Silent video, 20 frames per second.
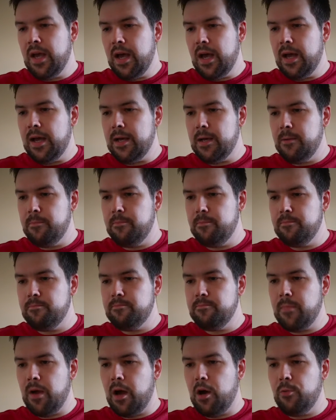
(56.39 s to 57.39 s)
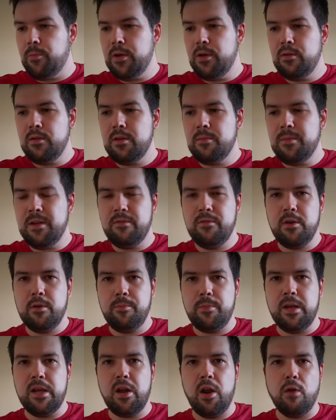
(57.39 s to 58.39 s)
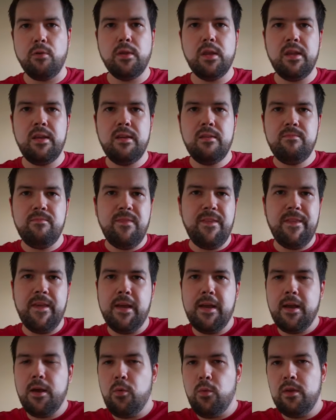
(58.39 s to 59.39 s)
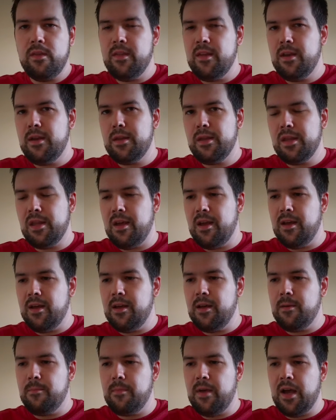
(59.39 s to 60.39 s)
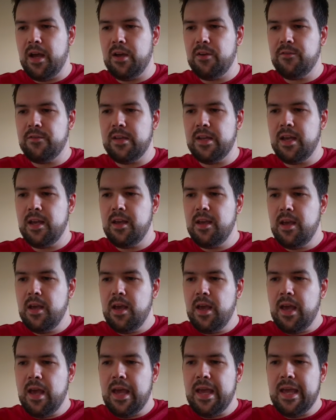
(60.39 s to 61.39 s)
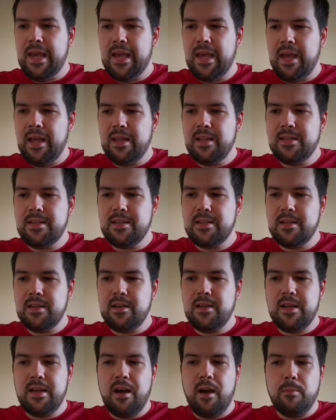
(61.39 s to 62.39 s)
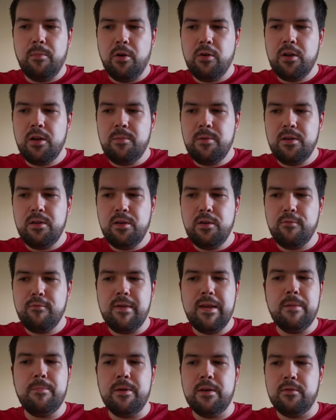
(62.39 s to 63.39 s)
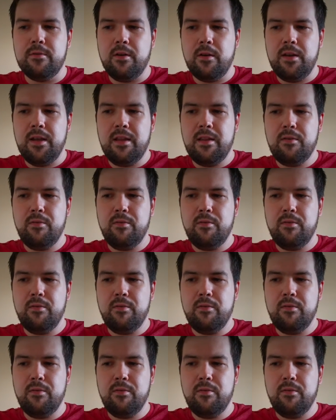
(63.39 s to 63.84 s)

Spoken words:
I'll be doing a bit of an uppy-closey thing with this after it. I'm not going to be doing a rebuild on it.